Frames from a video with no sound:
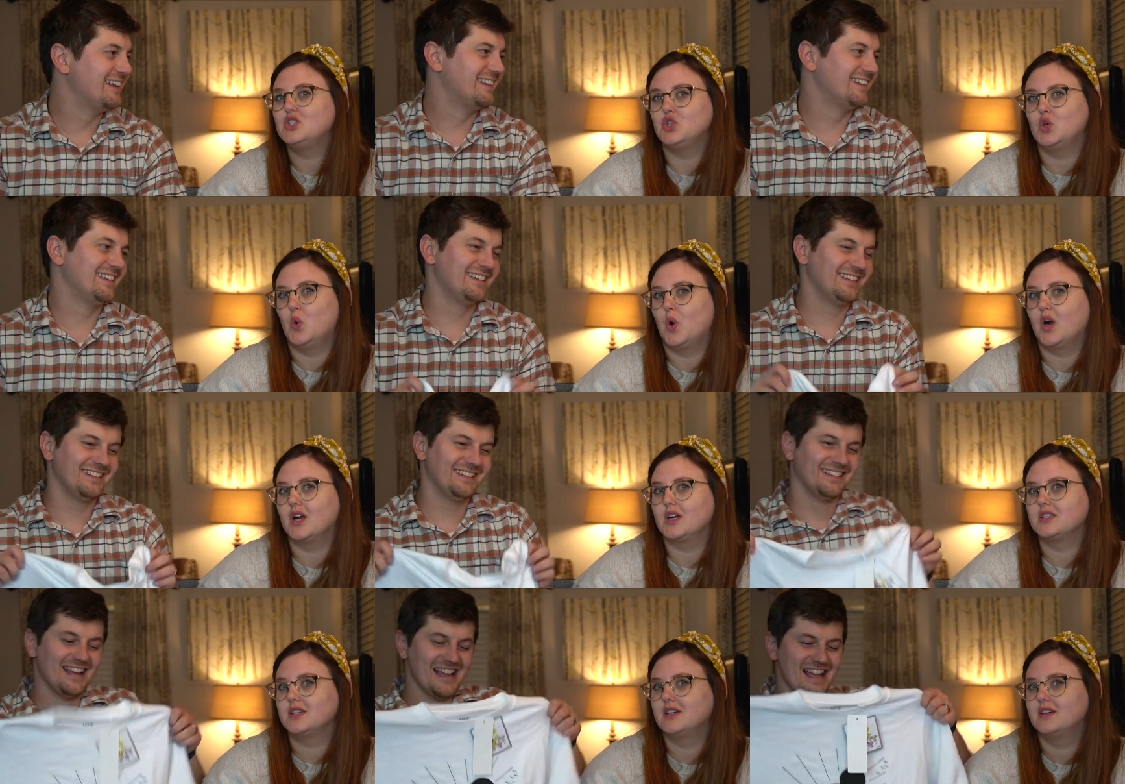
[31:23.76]

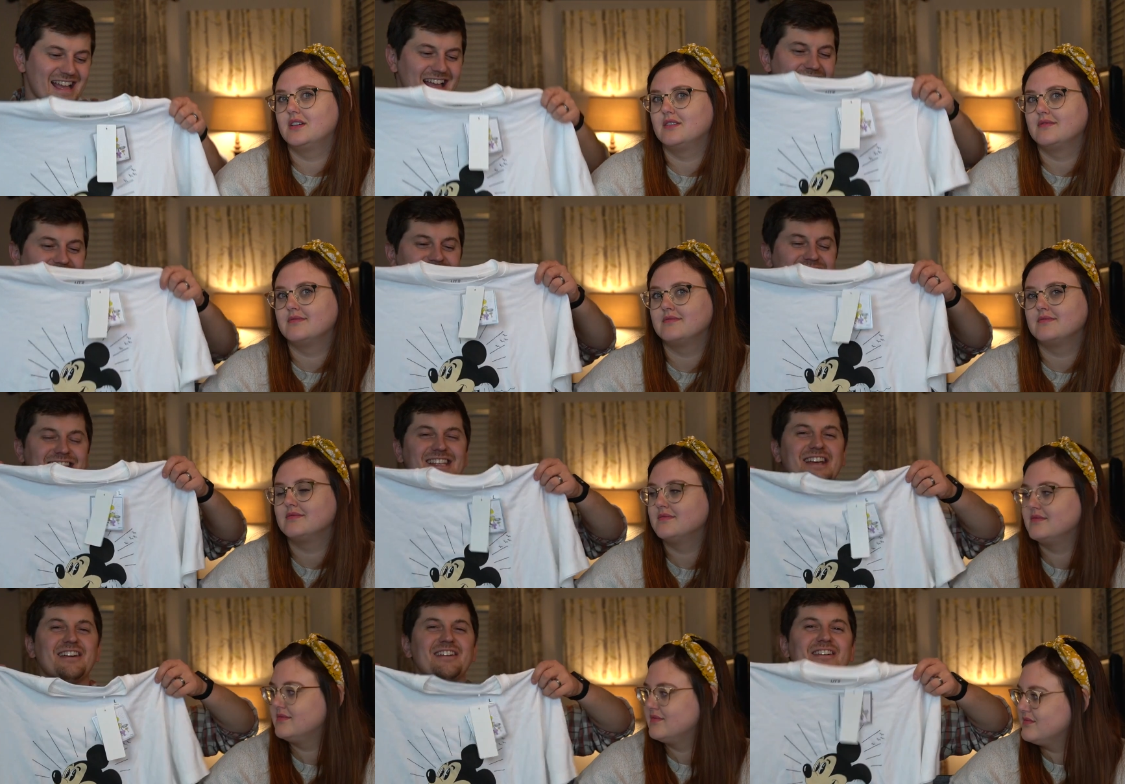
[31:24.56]
Speaker 1: short.
Speaker 2: and
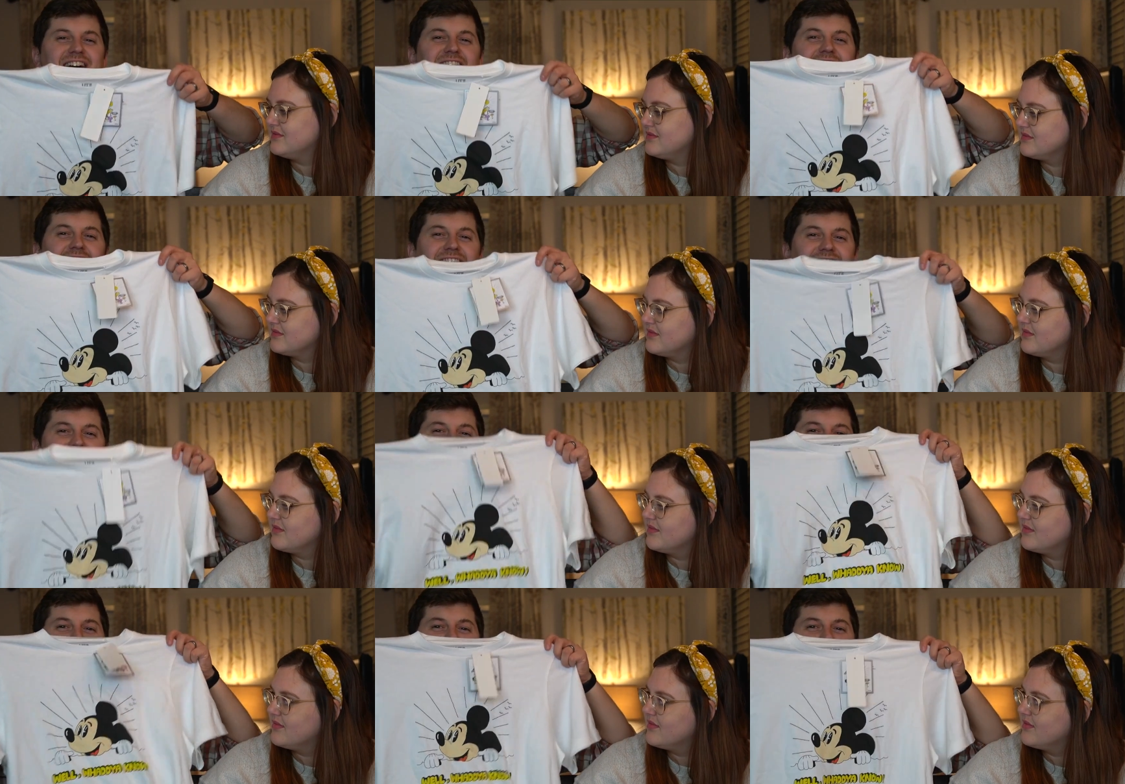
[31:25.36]
so I
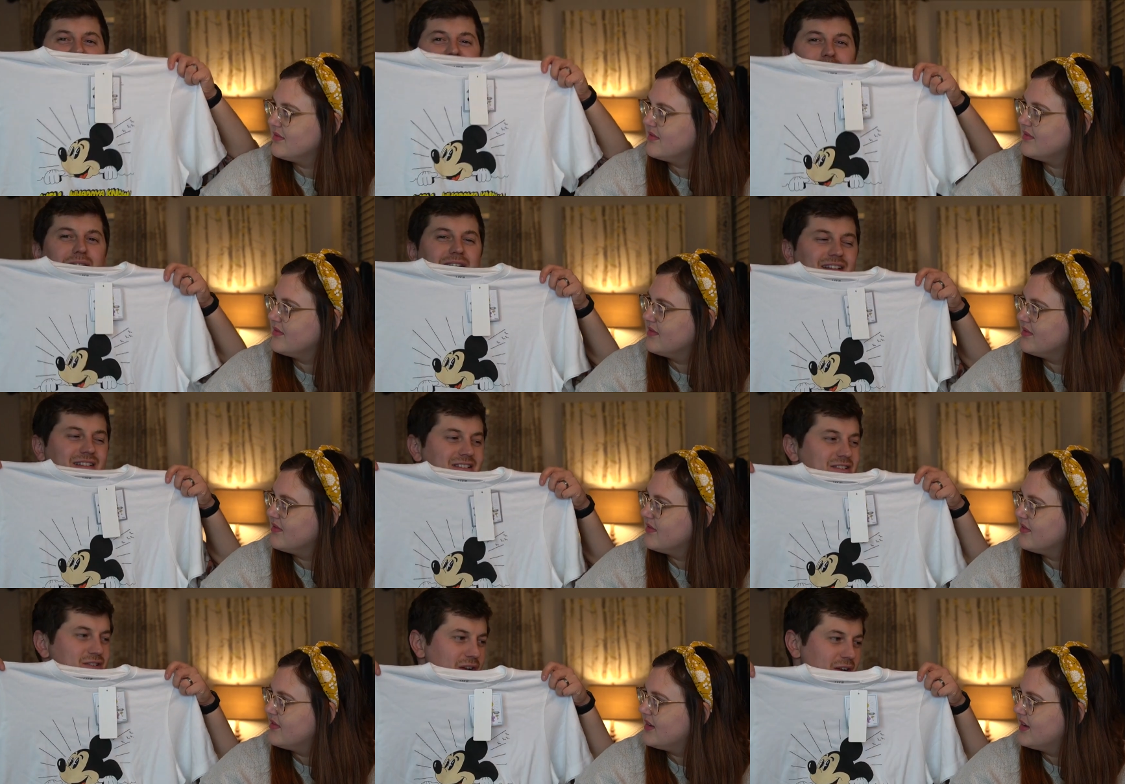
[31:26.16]
get it
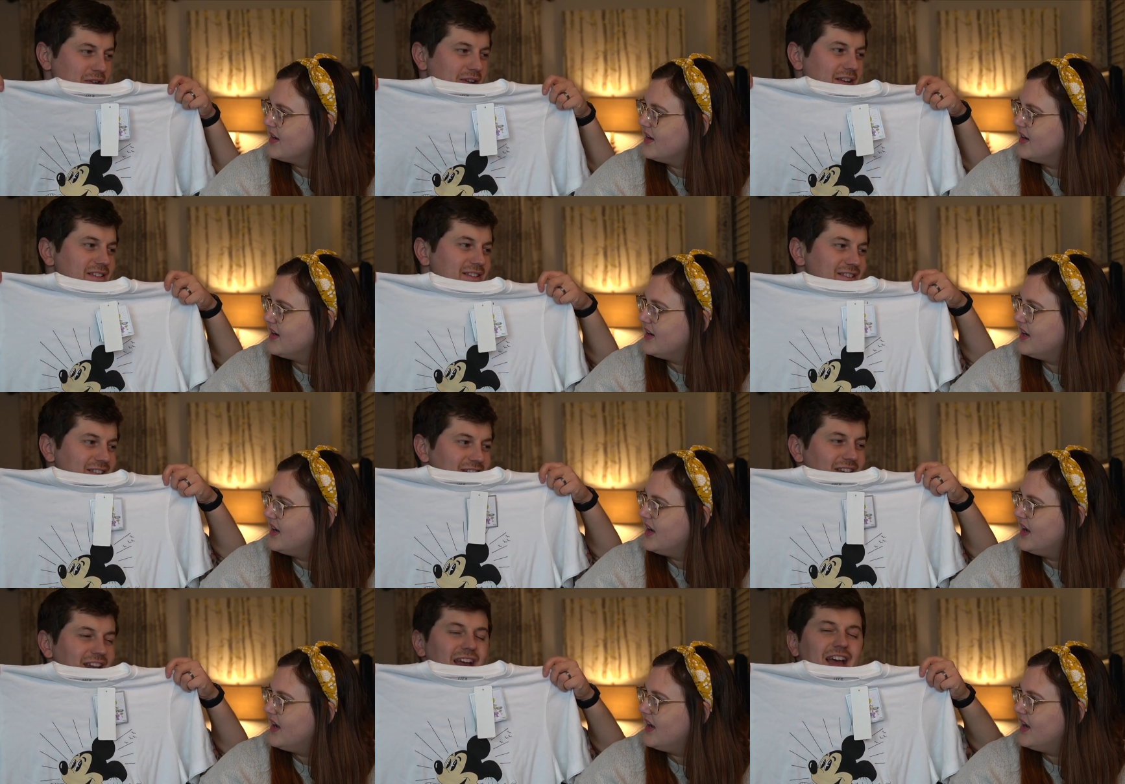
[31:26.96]
back to
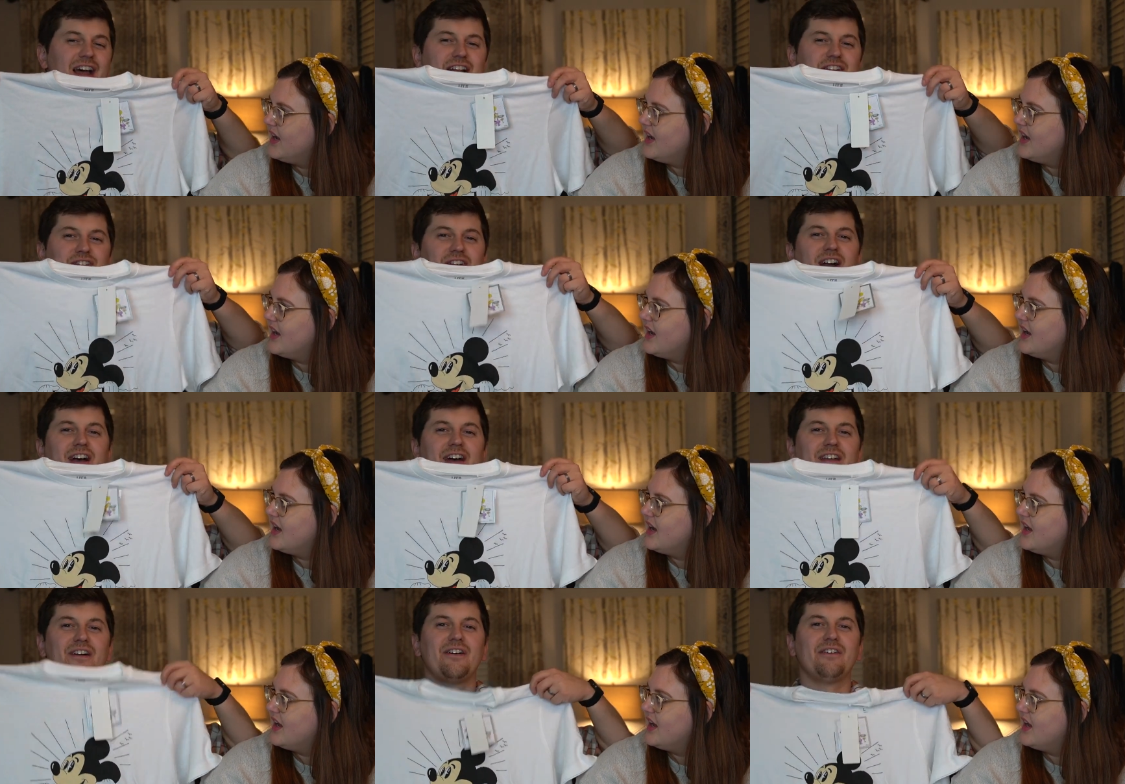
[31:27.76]
Joey's, and I
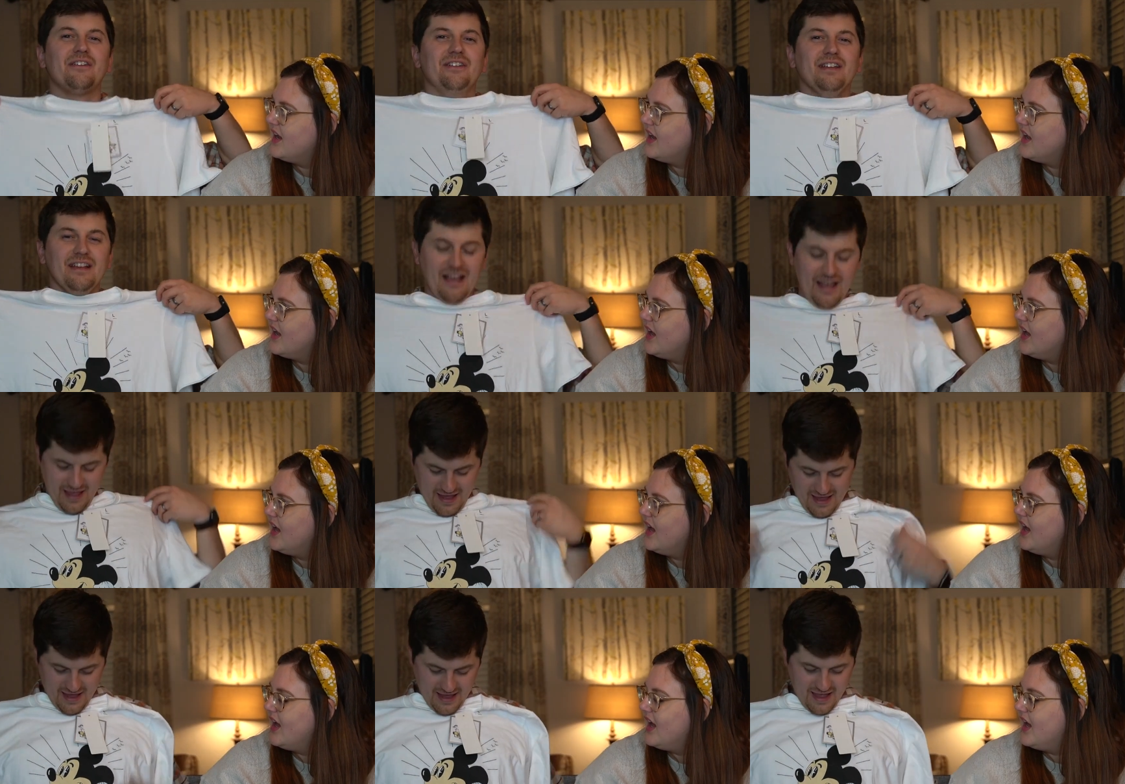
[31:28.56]
try it on,
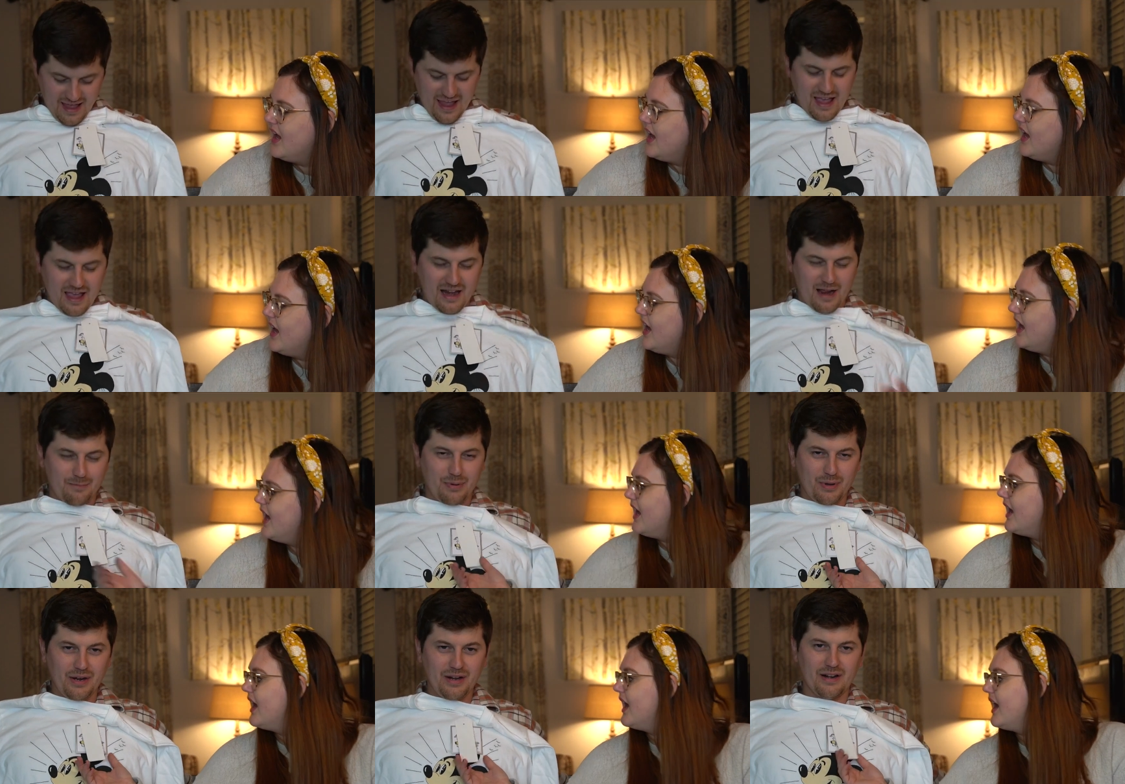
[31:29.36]
and
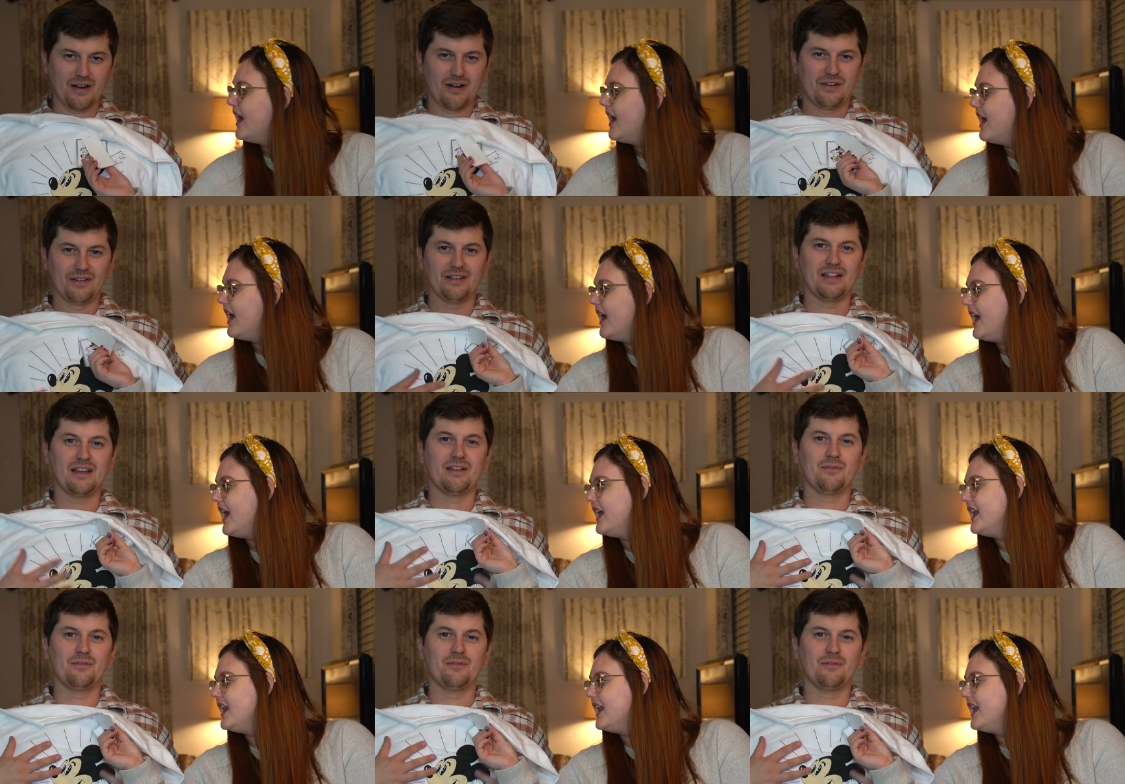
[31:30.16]
I put it on. And,